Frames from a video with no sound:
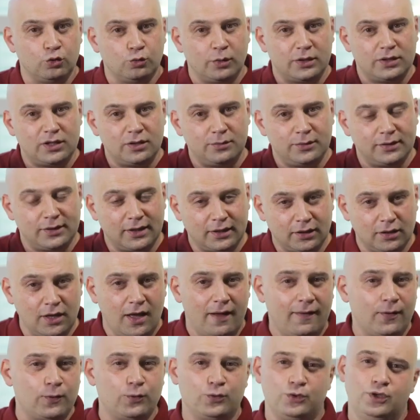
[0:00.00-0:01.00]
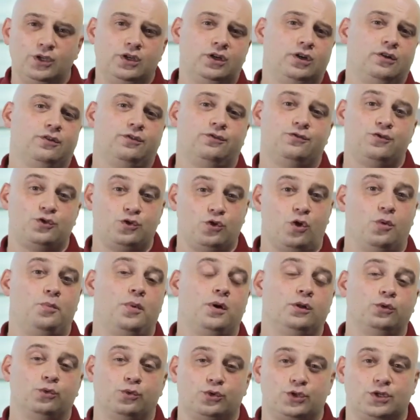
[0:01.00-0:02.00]
adopt this mindset,
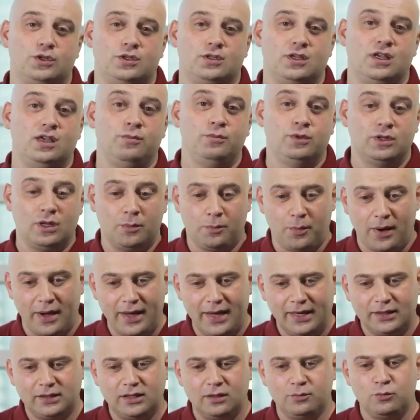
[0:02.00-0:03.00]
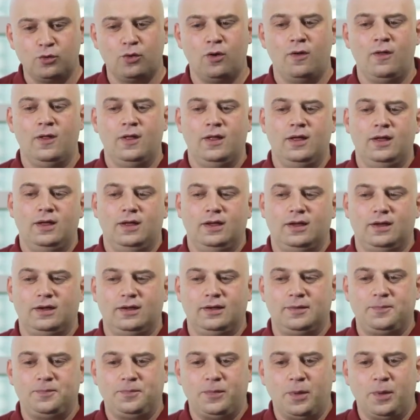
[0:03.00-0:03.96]
they will achieve all their goals.